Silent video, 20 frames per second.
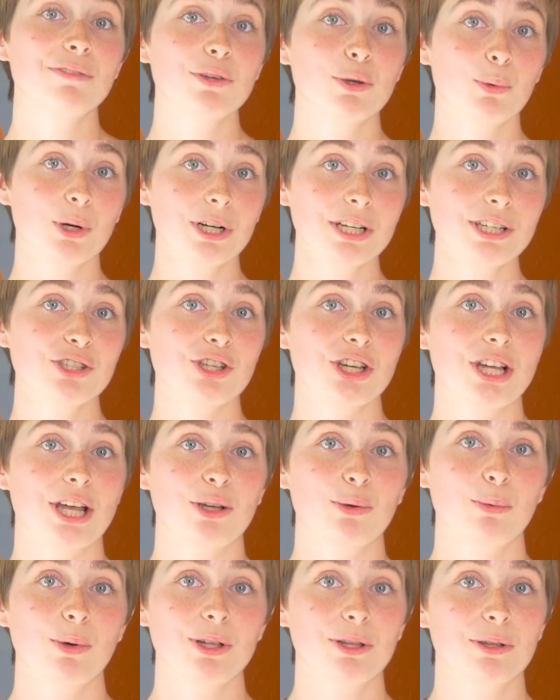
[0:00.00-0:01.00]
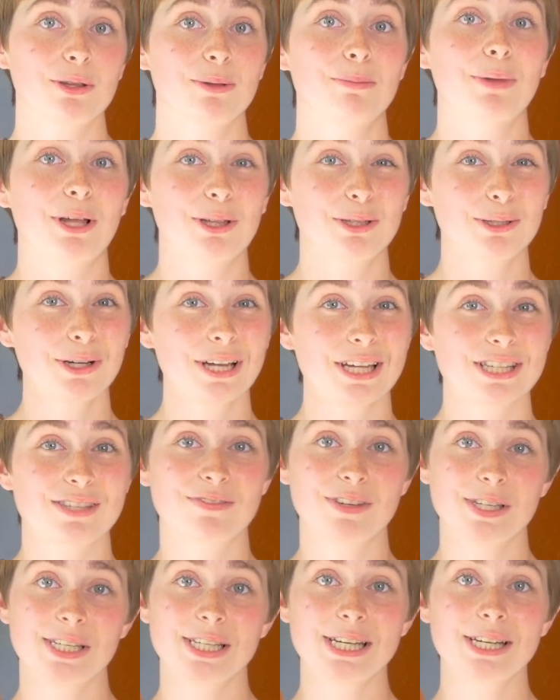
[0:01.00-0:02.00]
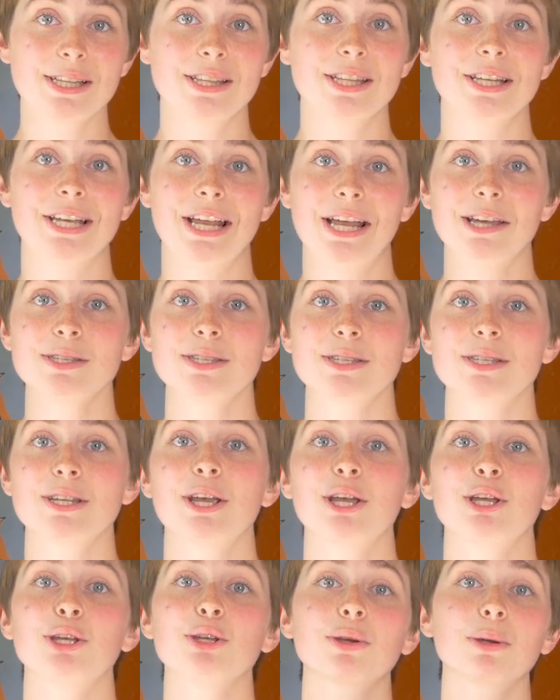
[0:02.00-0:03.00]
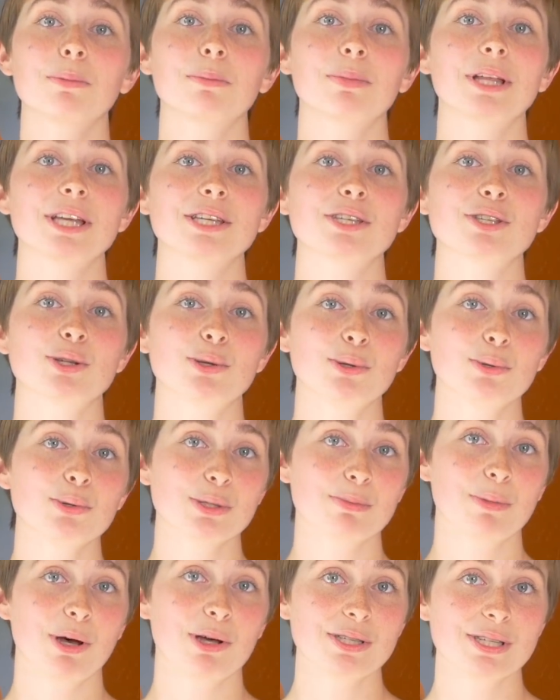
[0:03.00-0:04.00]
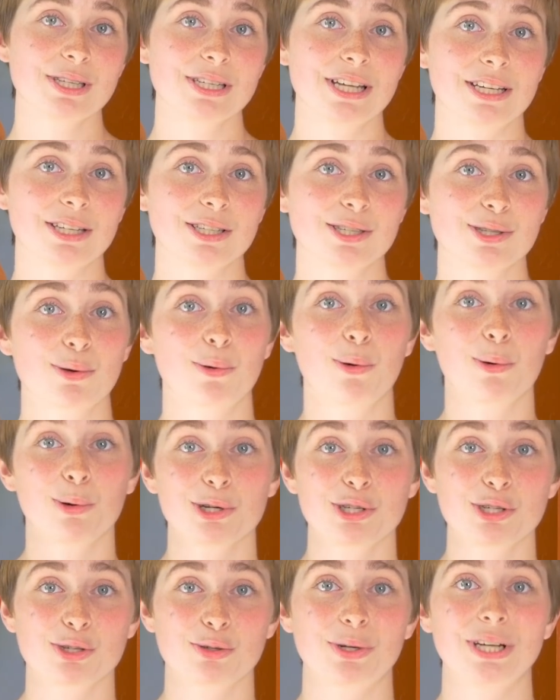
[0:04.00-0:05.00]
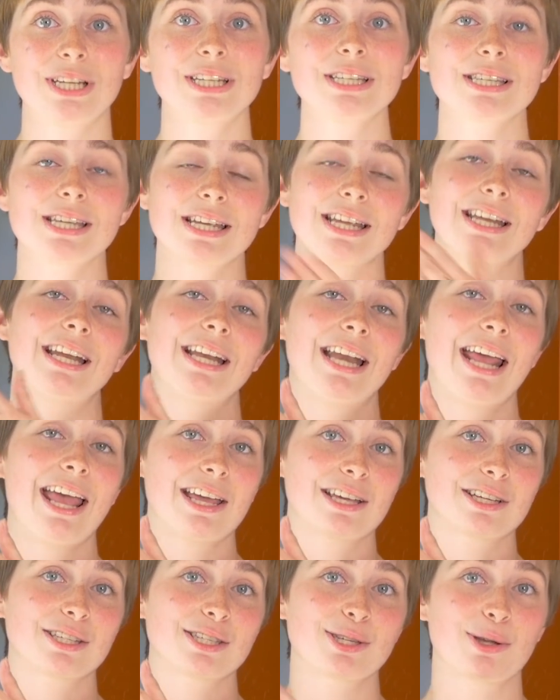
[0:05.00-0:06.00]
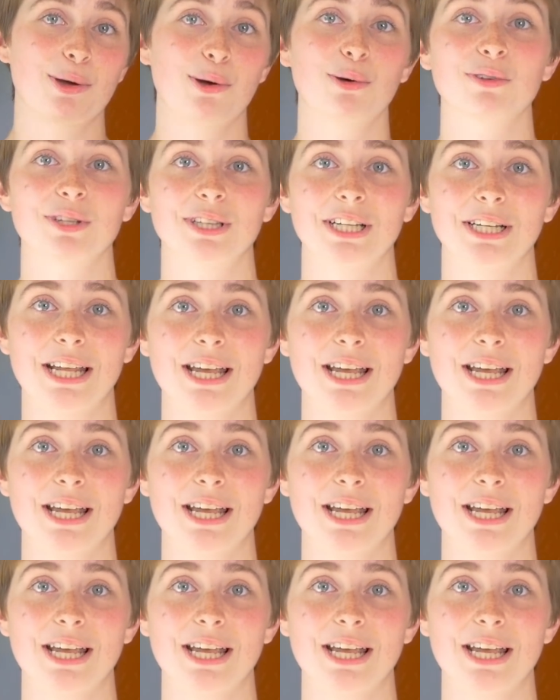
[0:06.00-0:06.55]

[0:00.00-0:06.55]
If you want to check whether the mother has visited the nest, you can place two small sticks or strings in an X over the